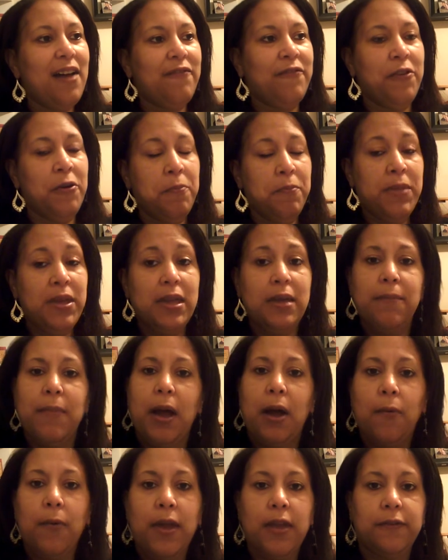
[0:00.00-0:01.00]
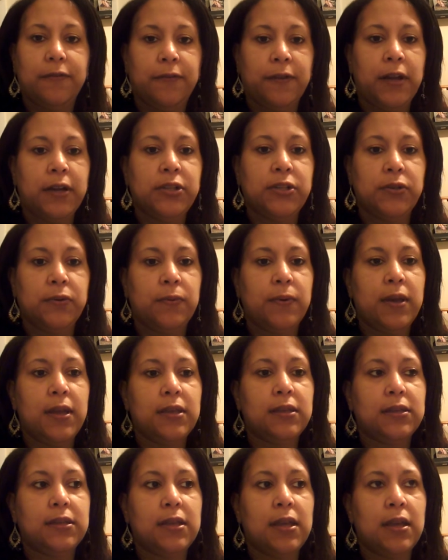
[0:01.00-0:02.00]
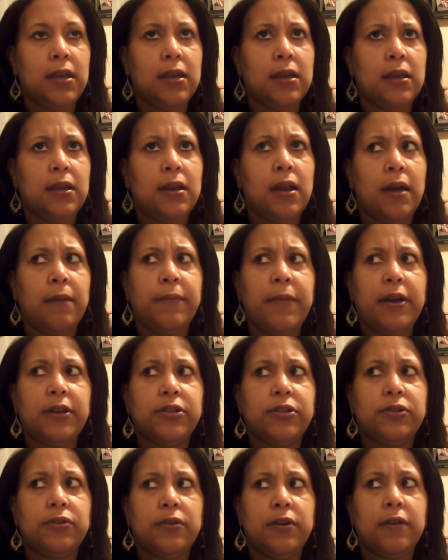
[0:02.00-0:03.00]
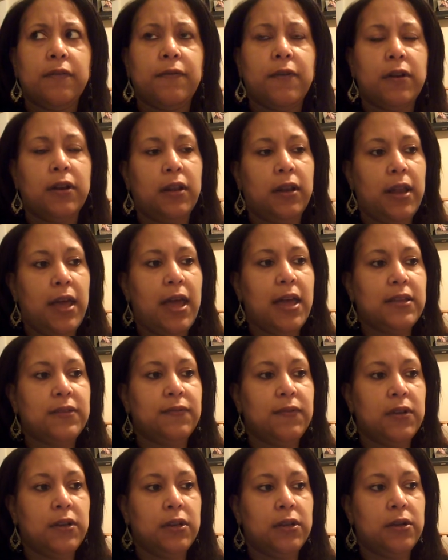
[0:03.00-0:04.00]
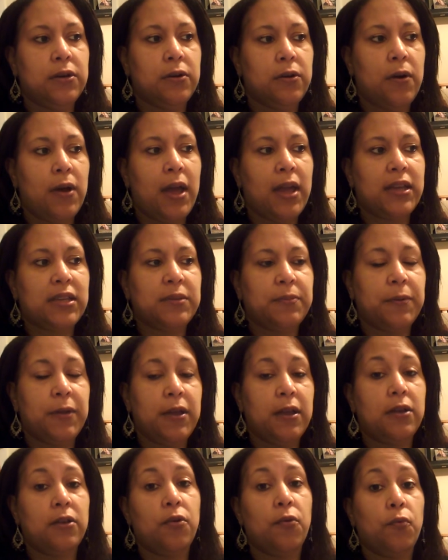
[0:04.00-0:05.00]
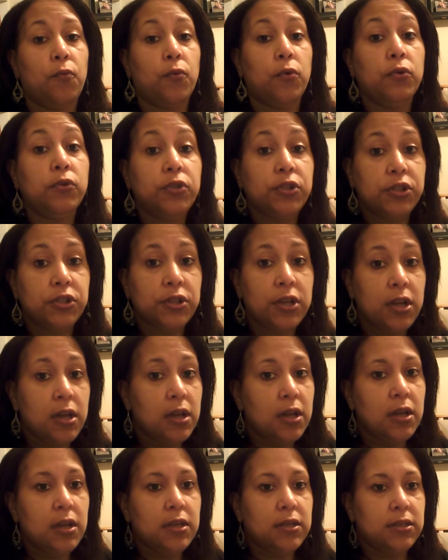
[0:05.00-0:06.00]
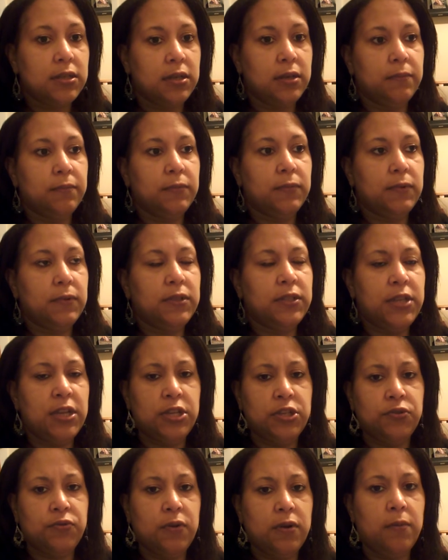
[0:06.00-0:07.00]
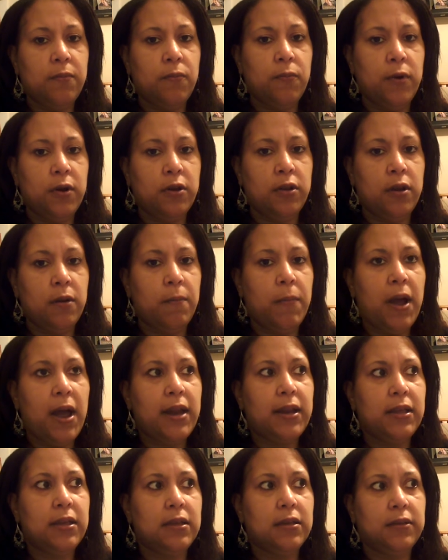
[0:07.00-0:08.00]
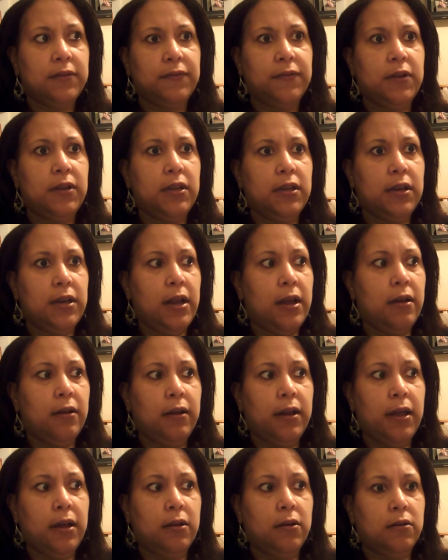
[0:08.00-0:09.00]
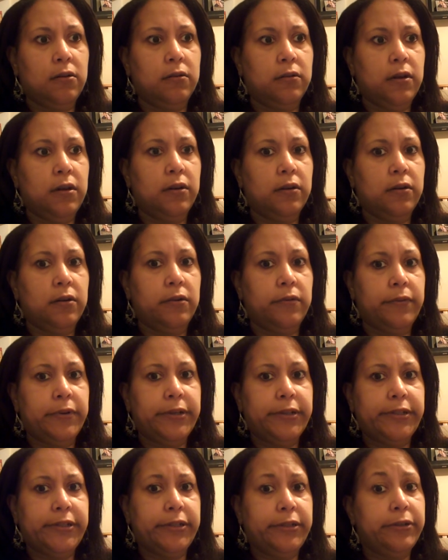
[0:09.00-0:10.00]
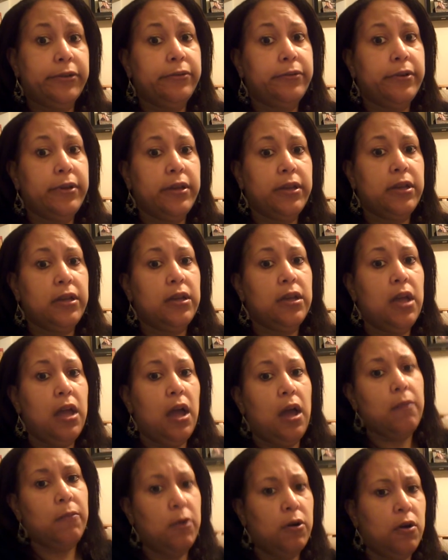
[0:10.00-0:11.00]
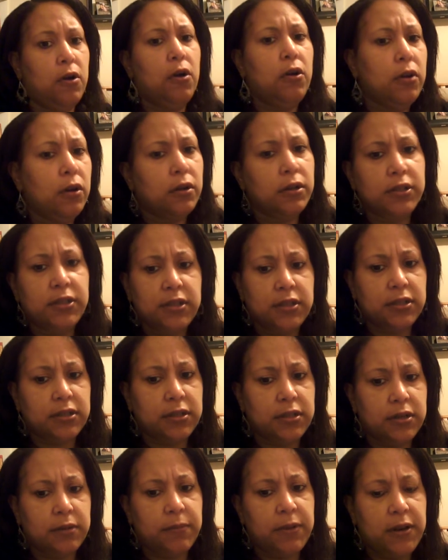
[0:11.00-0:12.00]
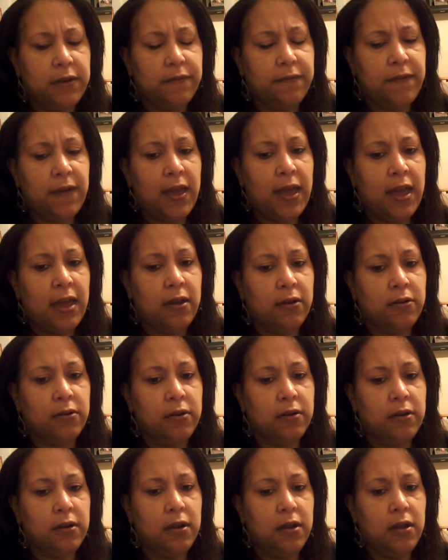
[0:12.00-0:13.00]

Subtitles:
For me, my weight fluctuates, and I'm not sure if on the last video I explained the whoosh syndrome, where your body is freaking out like, oh no, what is she doing? I'm going to hold on to this little bit of fat or